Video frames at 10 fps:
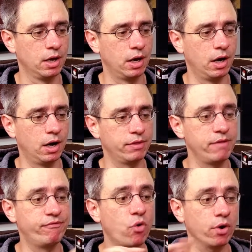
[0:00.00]

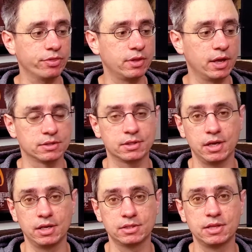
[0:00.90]
The fourth disc
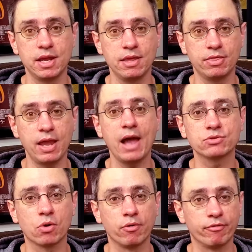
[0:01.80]
is the
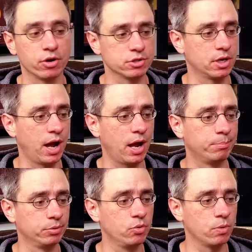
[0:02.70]
theatrical version on
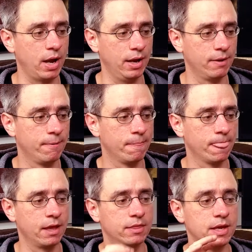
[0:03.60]
Blu-ray.
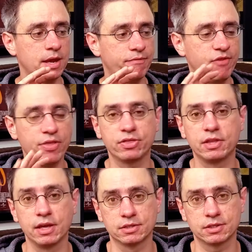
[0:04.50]
The fifth
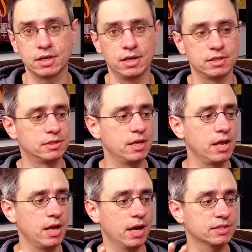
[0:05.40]
disc is
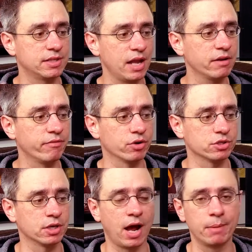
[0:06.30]
the extended
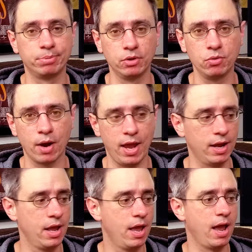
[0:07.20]
version on Blu-ray.
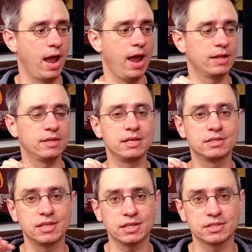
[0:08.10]
And the
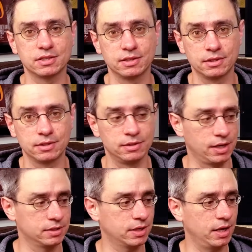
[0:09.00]
sixth
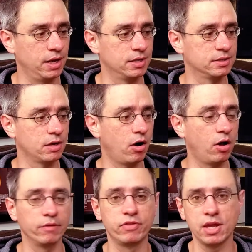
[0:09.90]
disc is
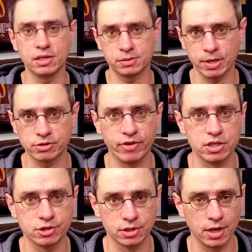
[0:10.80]
all of the special
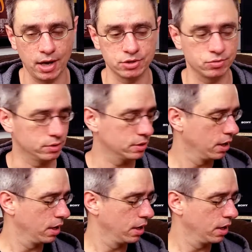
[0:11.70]
features and extras.